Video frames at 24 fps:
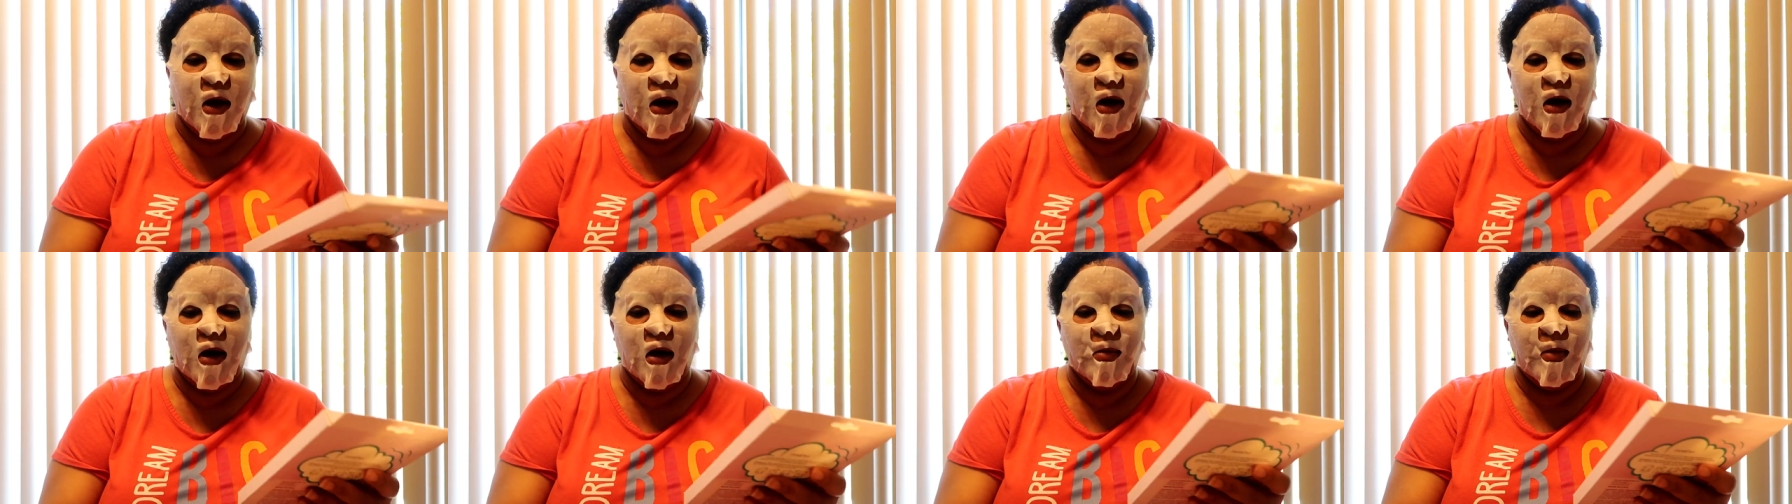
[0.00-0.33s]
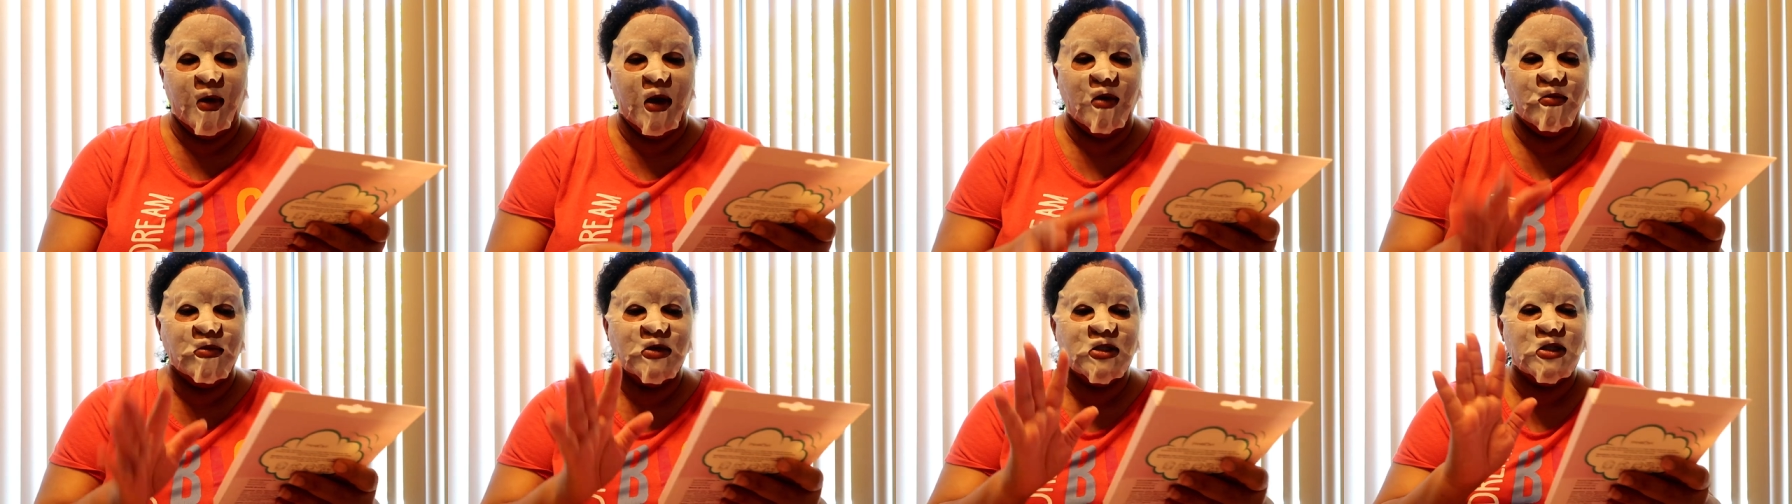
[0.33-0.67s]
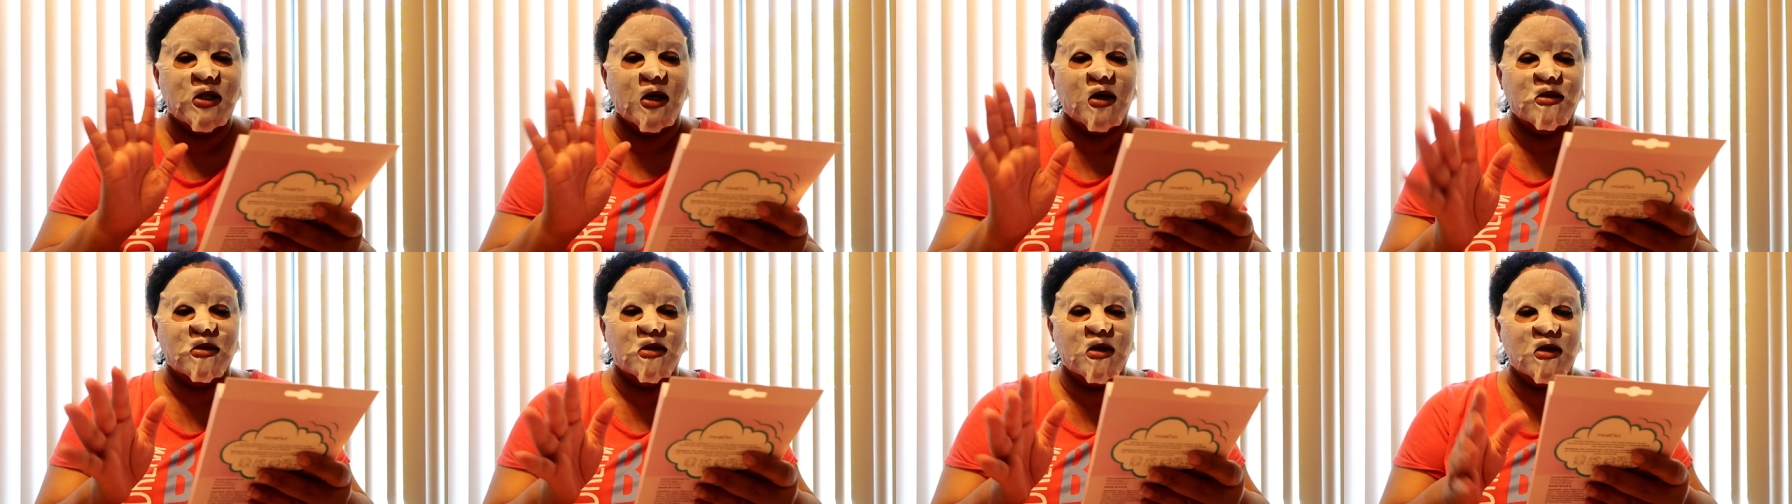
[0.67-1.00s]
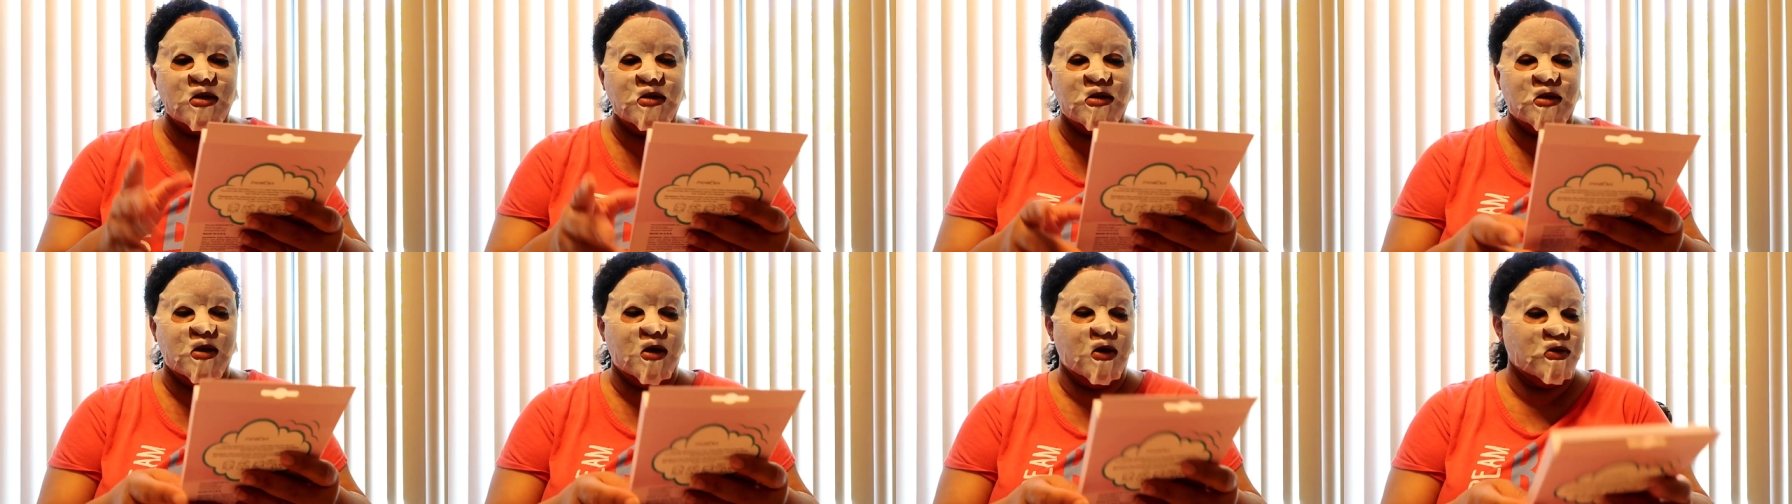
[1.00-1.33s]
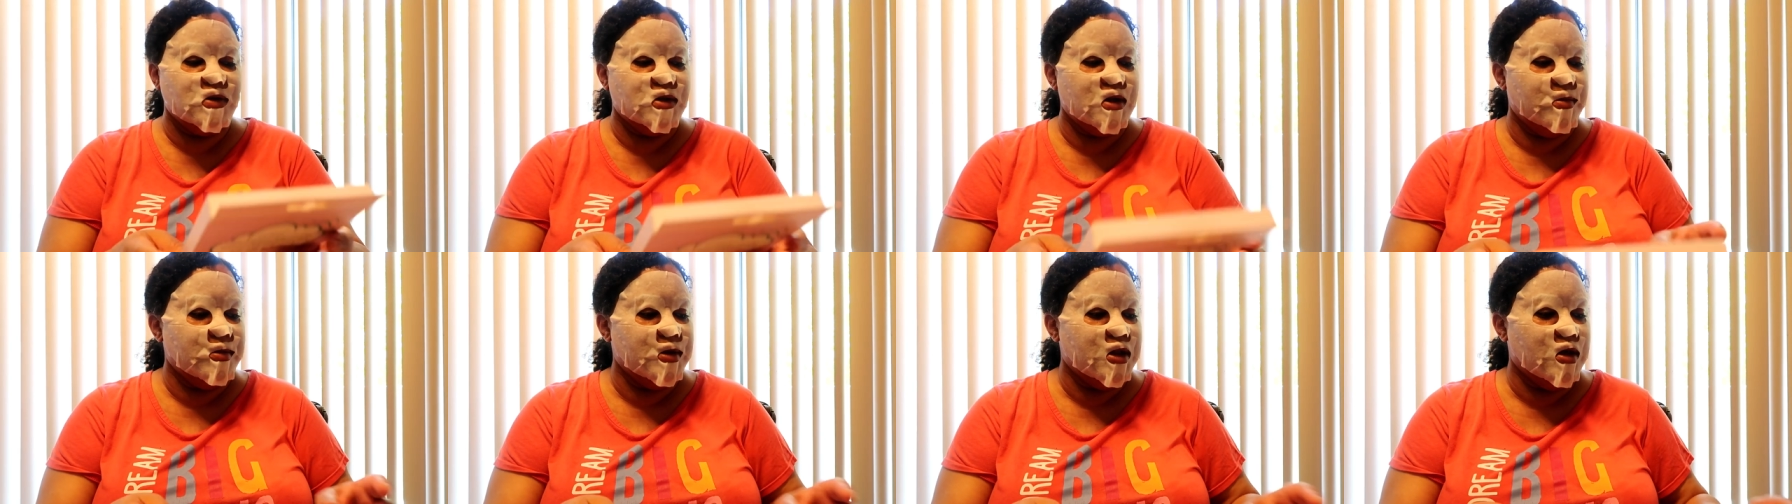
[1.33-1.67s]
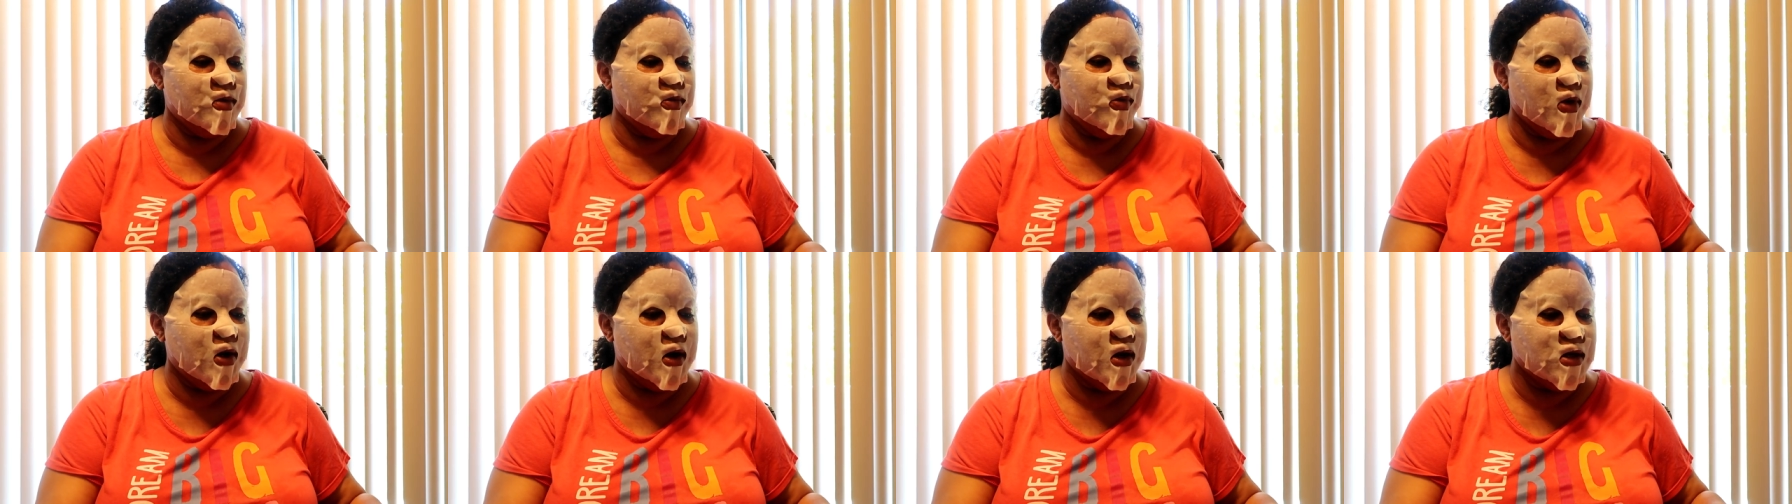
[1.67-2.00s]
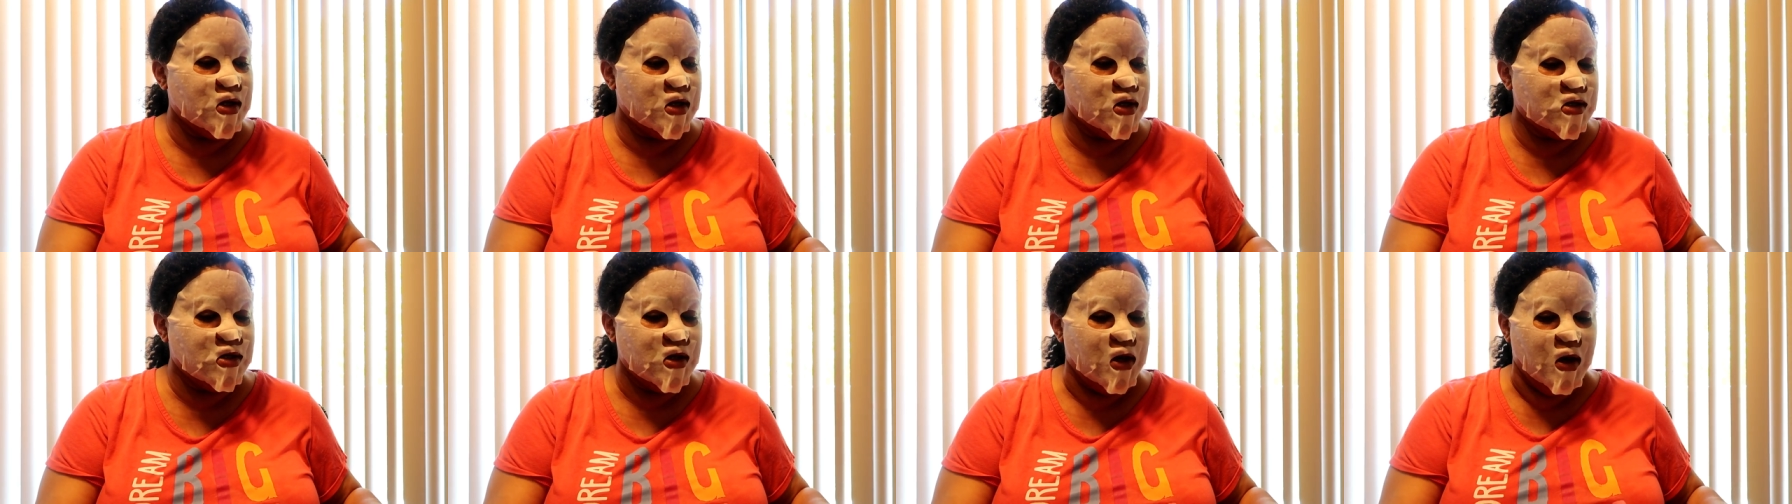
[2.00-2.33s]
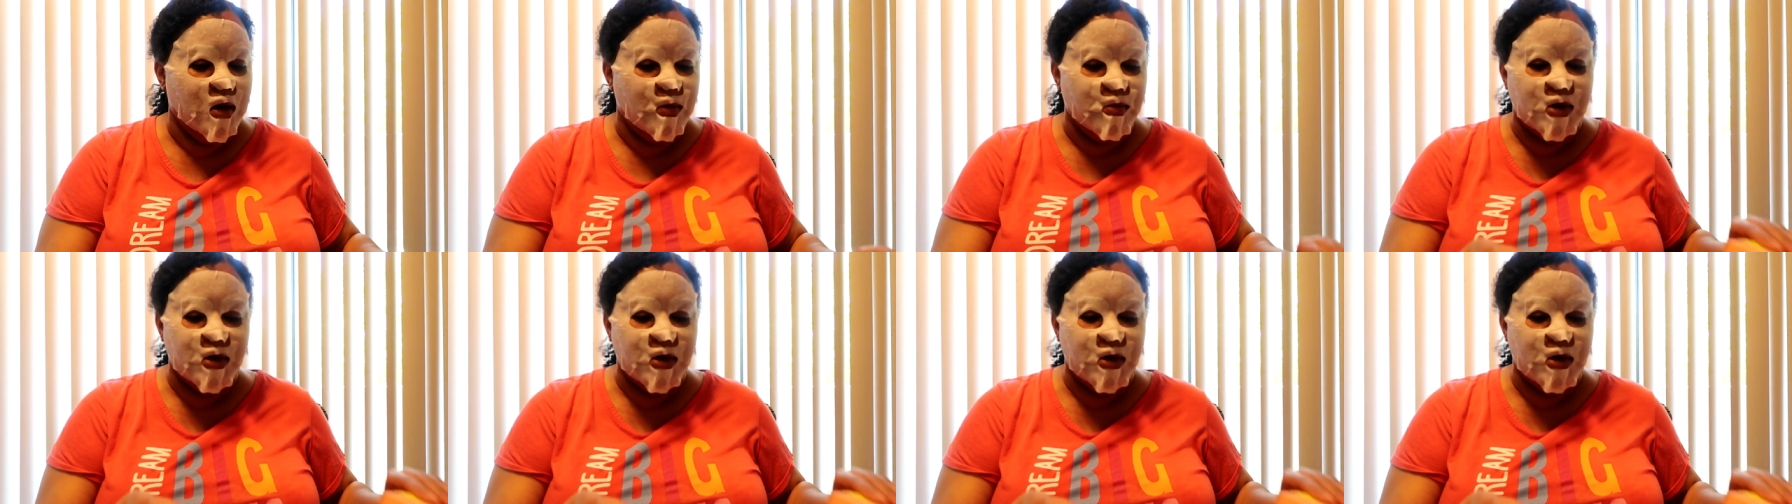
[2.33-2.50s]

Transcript: Amazon does sell some of their products,